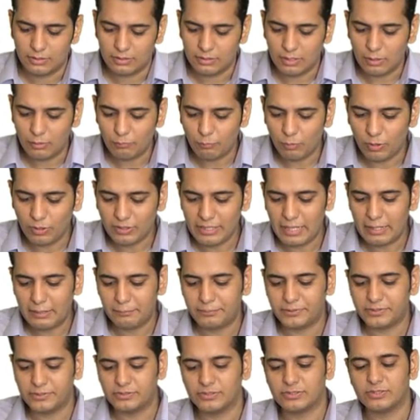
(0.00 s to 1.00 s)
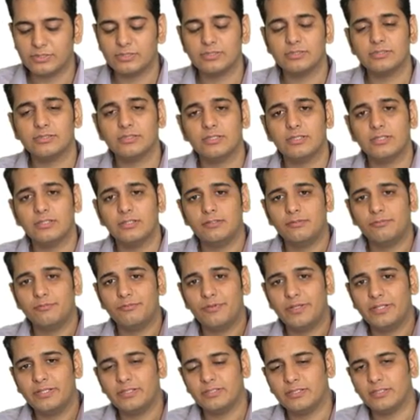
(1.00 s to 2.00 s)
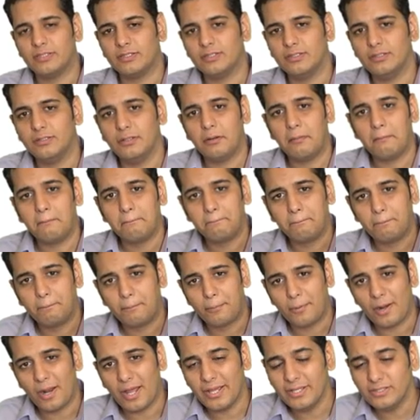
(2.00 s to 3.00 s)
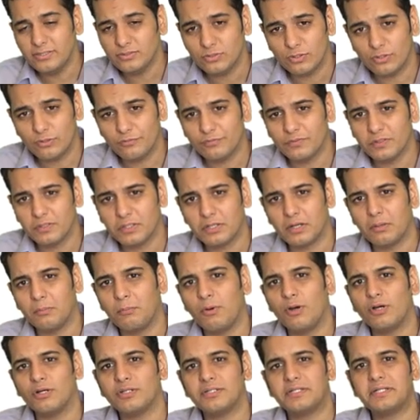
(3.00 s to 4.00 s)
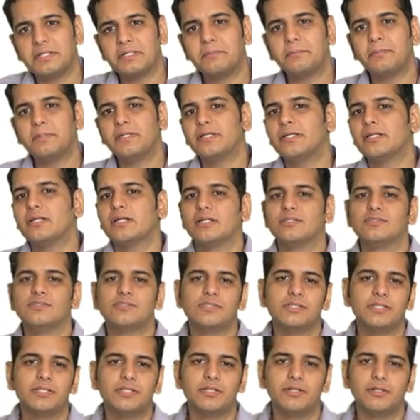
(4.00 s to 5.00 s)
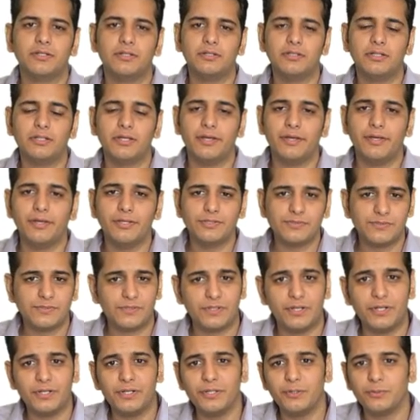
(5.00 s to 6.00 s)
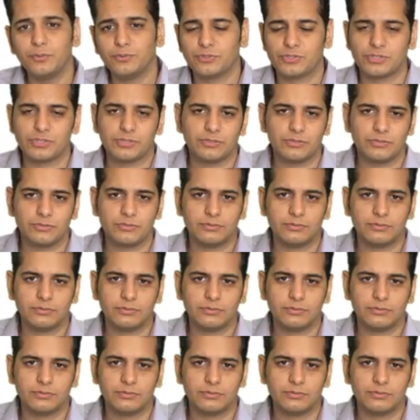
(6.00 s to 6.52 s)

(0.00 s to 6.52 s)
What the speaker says: Now, what happens is, when the price of the commodity being considered is reduced,